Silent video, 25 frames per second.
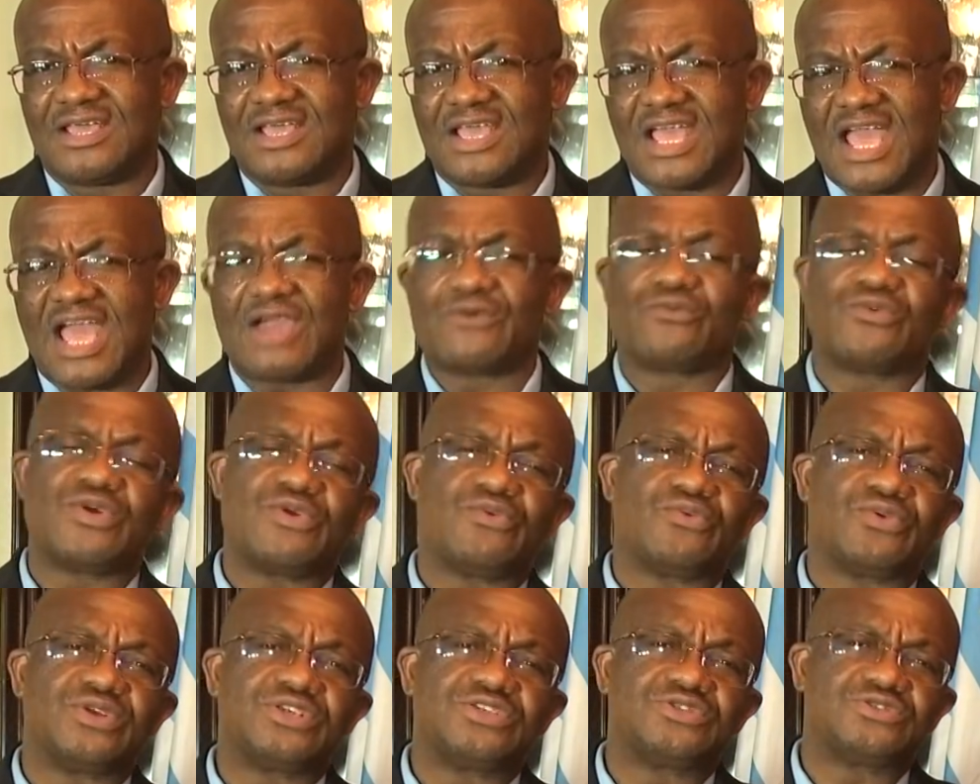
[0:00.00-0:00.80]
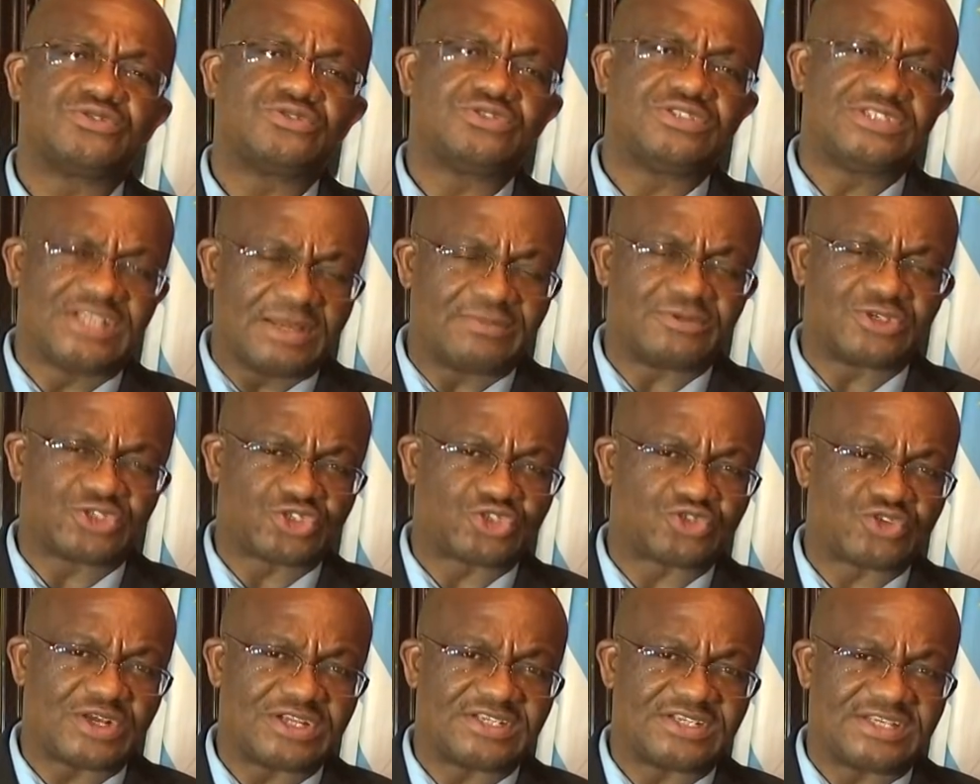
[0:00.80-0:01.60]
And we will
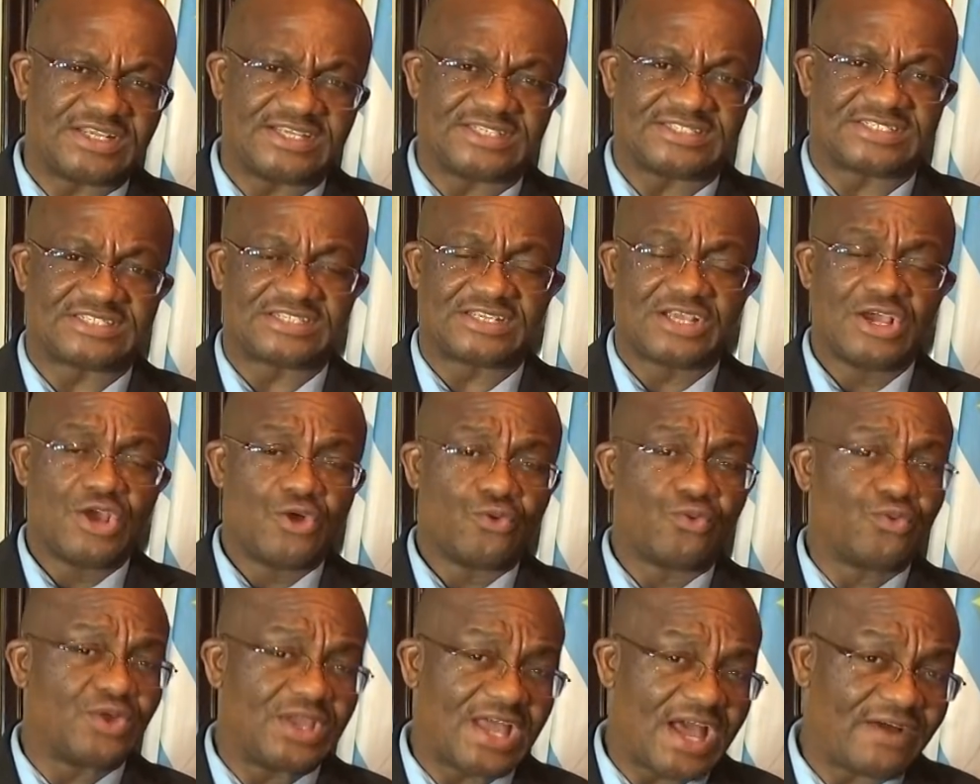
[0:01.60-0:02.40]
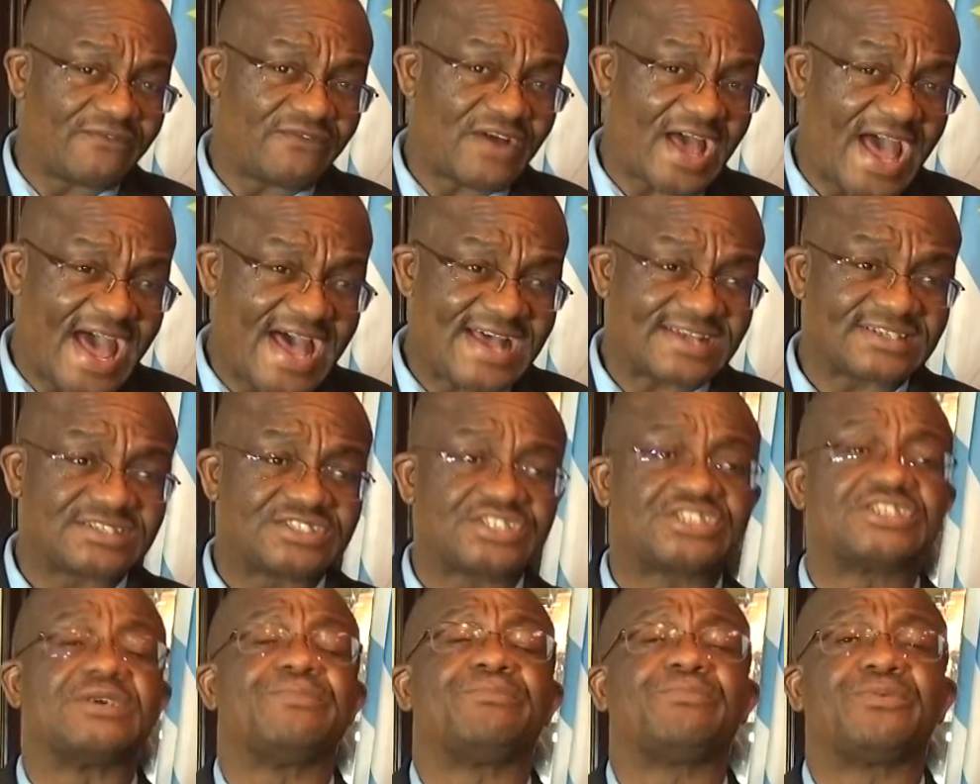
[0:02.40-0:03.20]
demonstrate this. We have asked
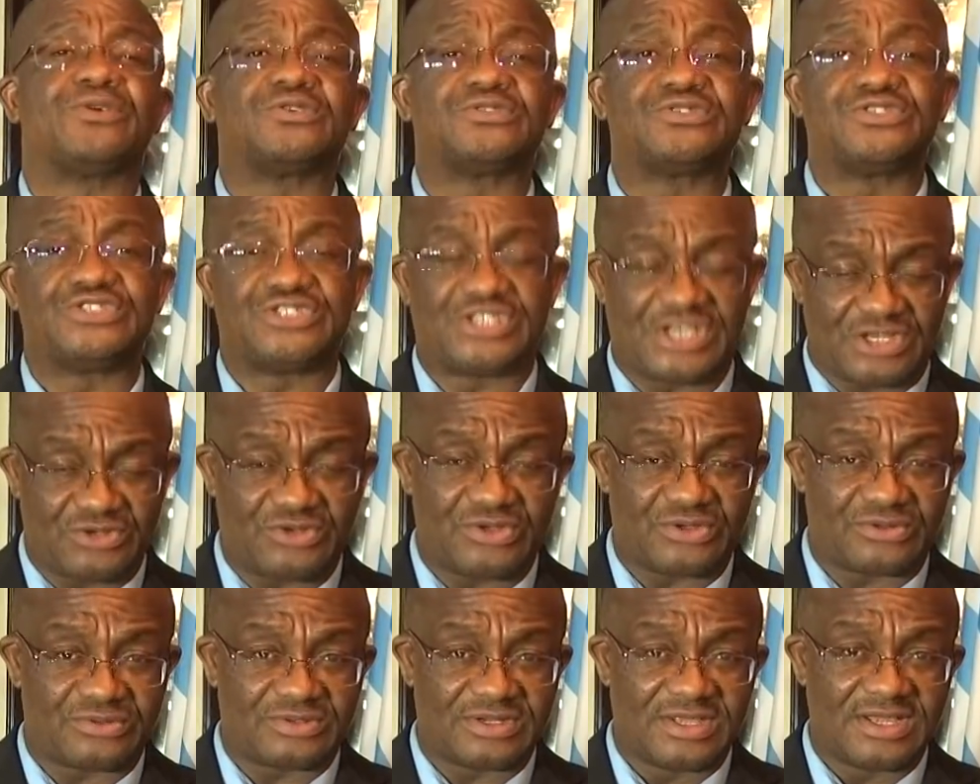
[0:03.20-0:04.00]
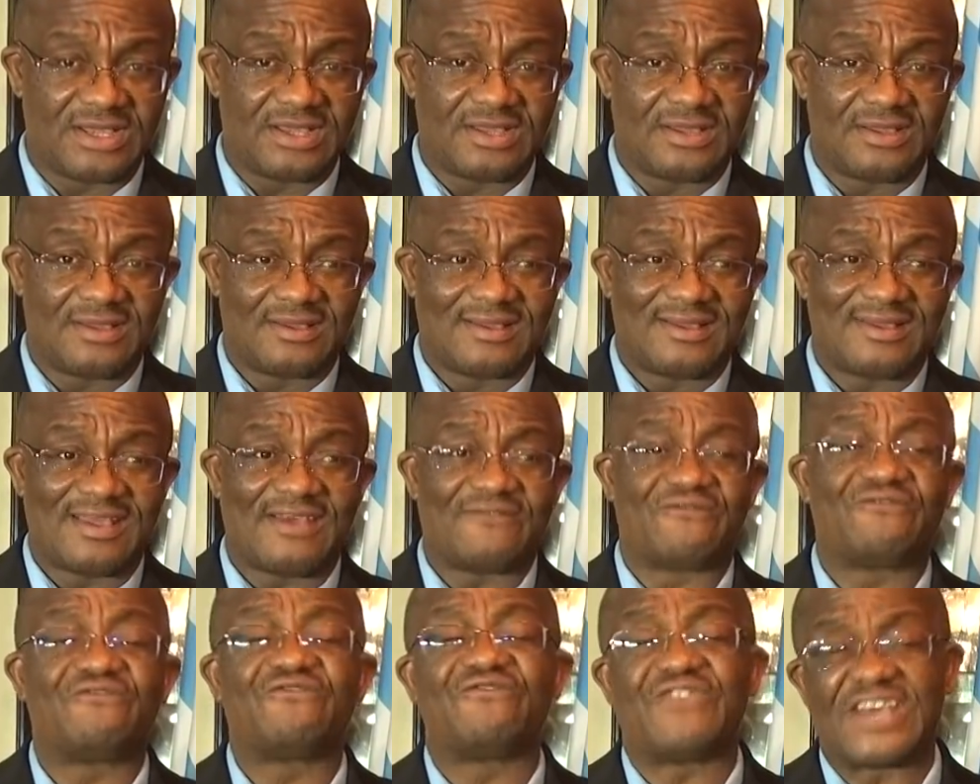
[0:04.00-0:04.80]
simple, genuine,
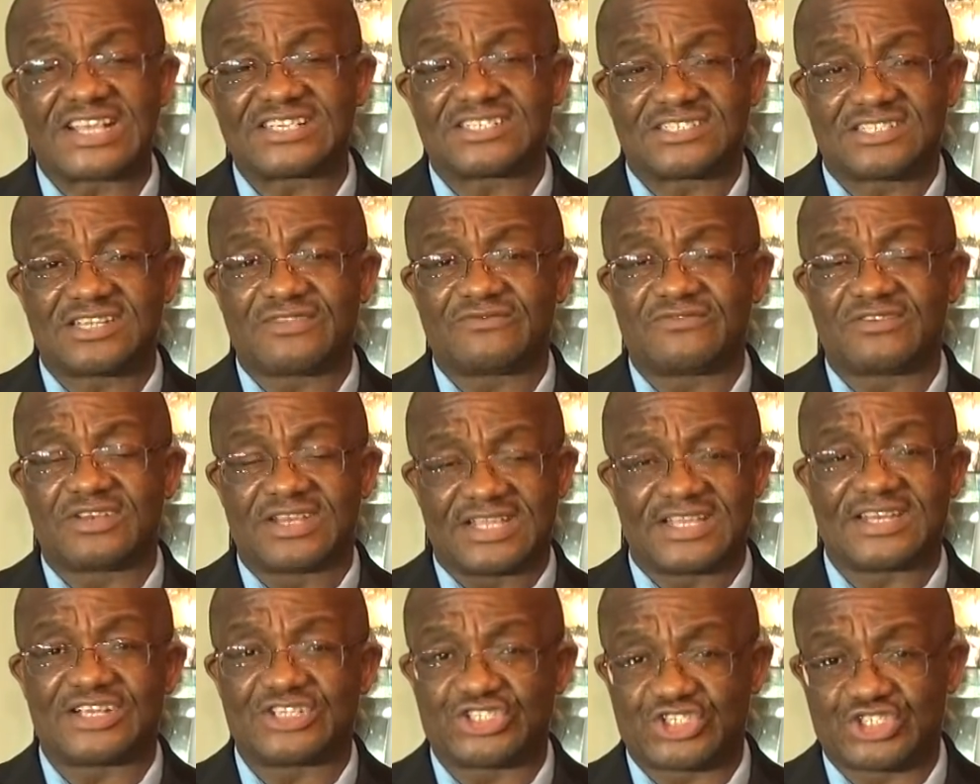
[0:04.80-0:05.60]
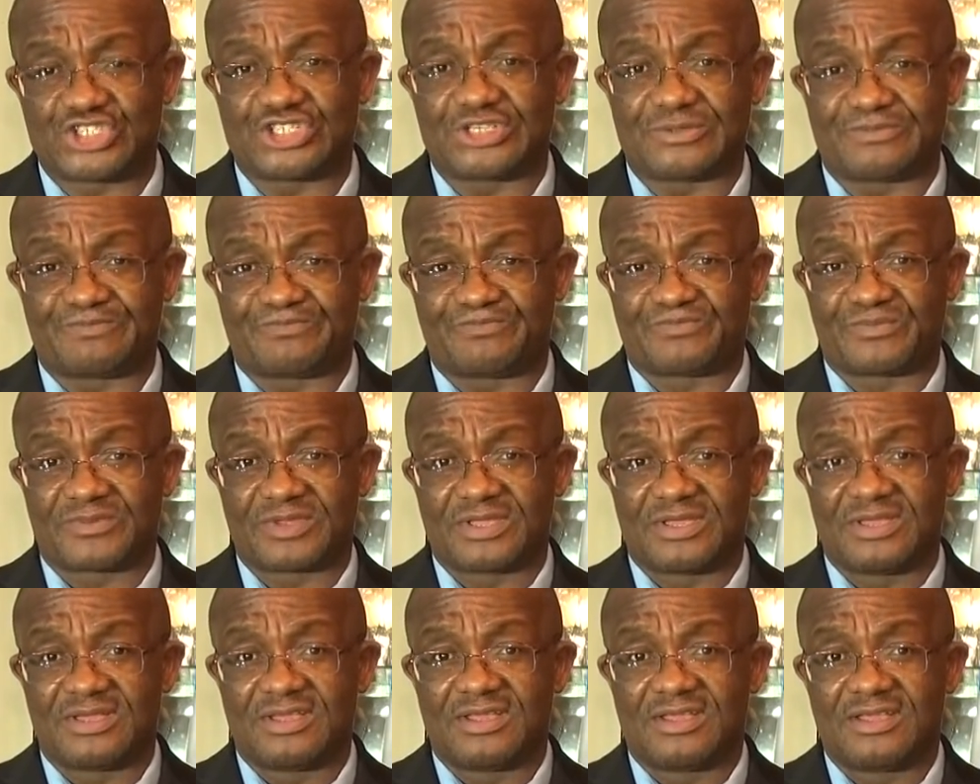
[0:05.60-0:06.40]
effective leadership
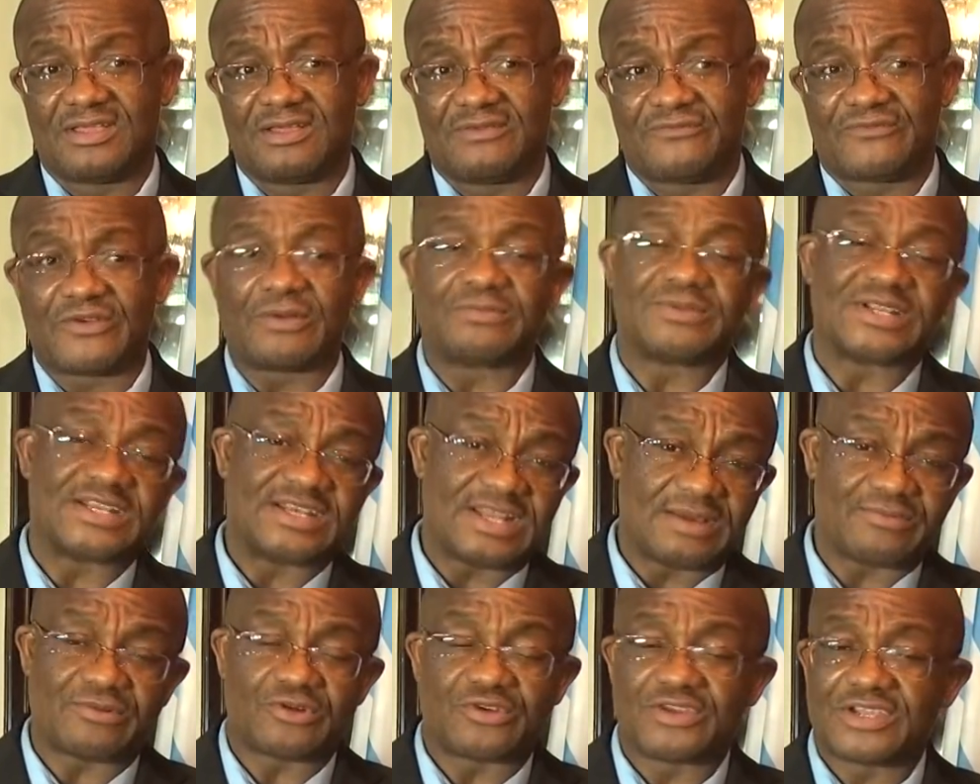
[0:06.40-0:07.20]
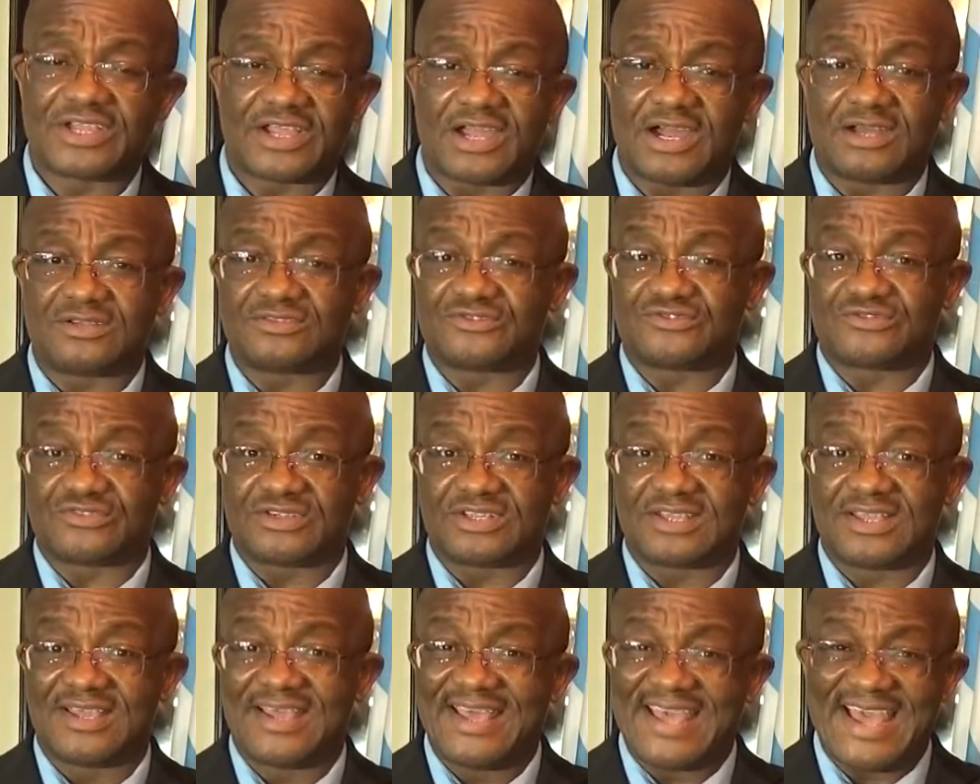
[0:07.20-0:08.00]
from the neighboring country,
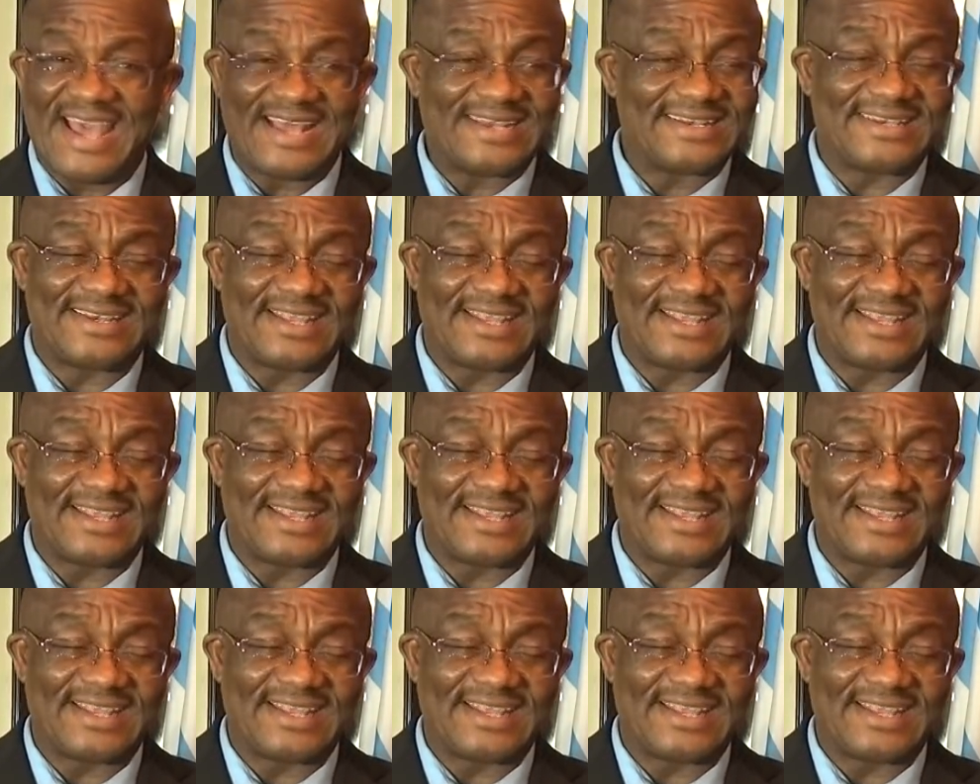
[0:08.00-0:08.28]
and